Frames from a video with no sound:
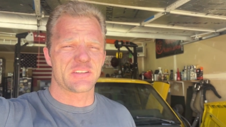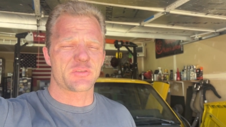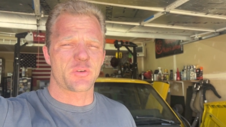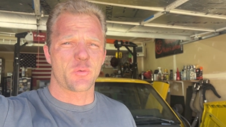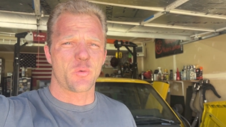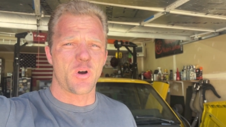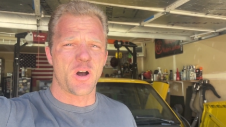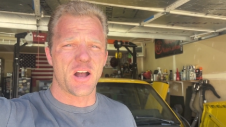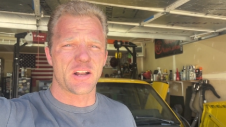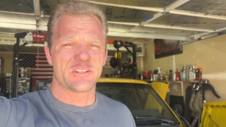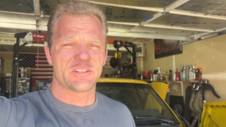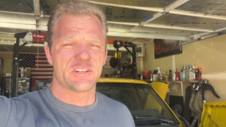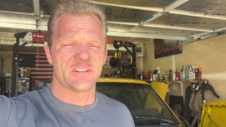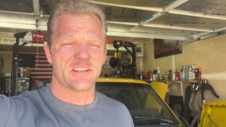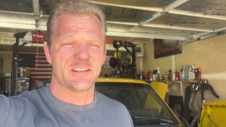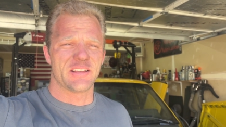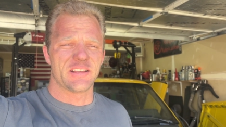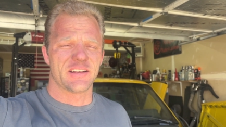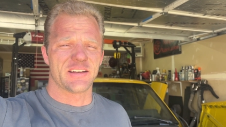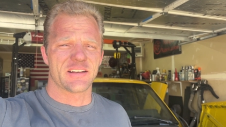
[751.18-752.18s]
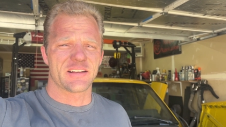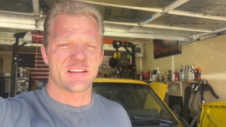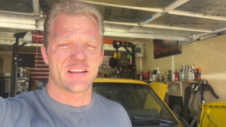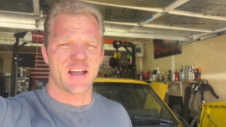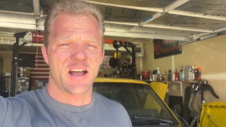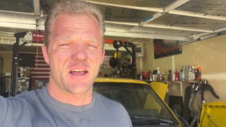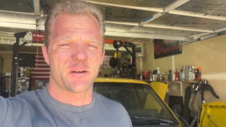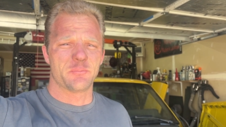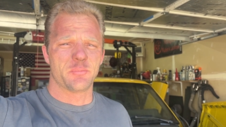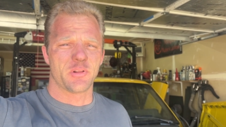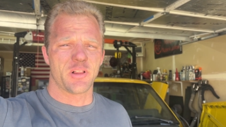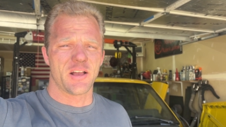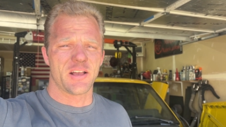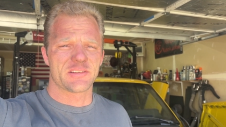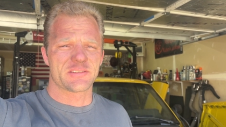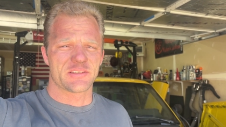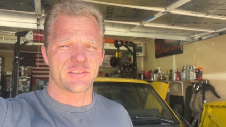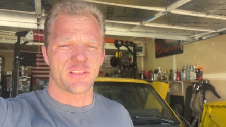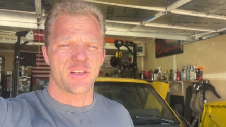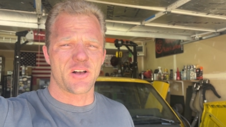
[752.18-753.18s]
for watching and God
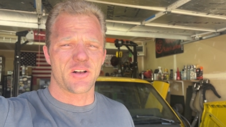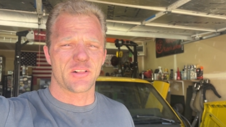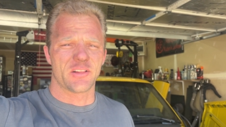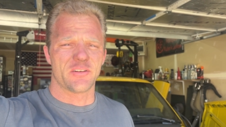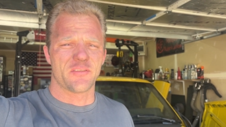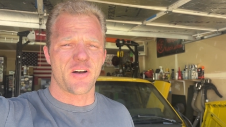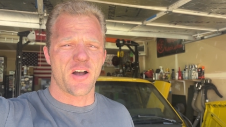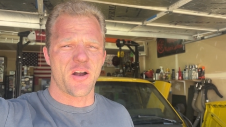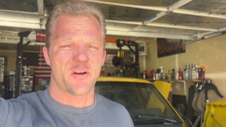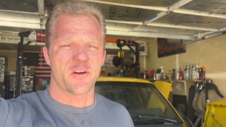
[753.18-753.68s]
bless and long live hot